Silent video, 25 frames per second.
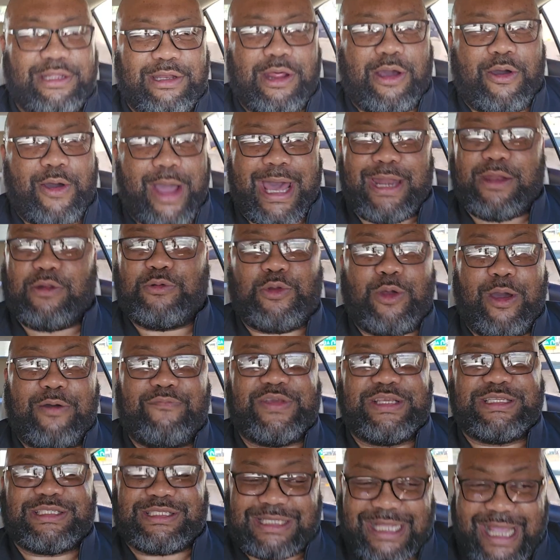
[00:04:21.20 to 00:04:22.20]
You know, I don't know
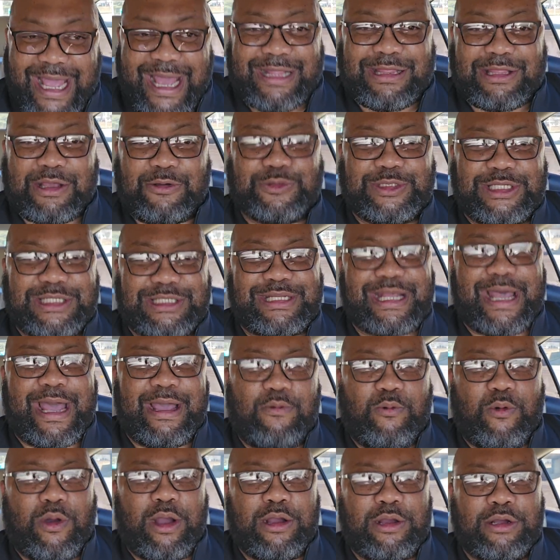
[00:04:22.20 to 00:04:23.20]
if he said those
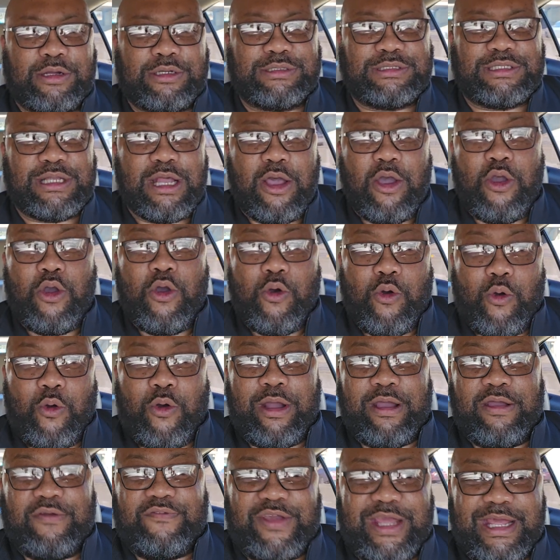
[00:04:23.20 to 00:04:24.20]
exact words
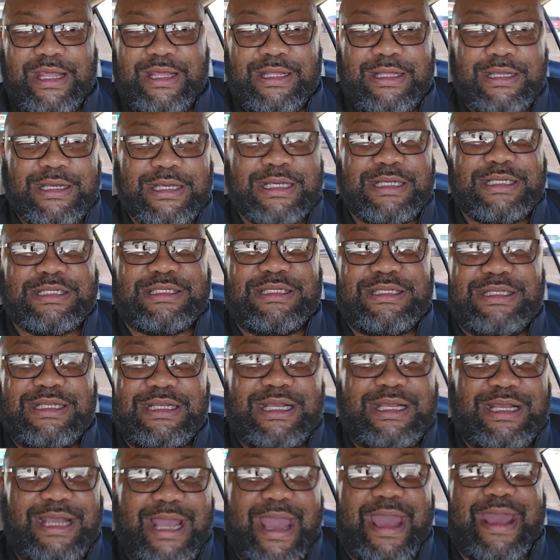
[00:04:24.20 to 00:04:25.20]
or if he
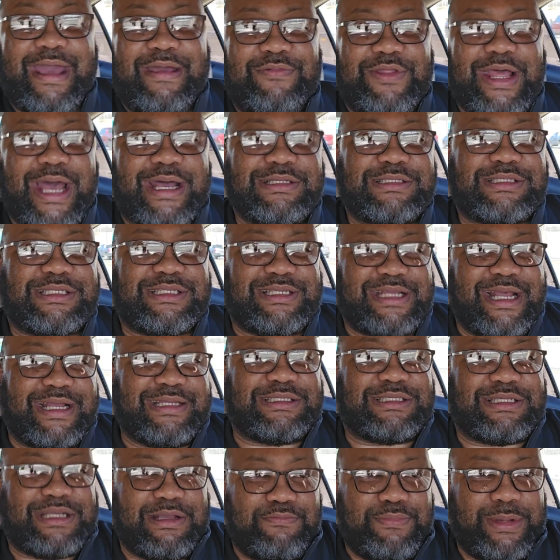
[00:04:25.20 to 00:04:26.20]
gave that
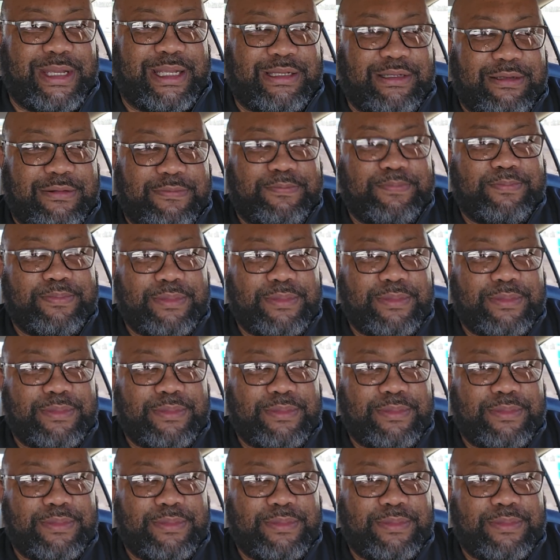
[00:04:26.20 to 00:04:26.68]
sentiment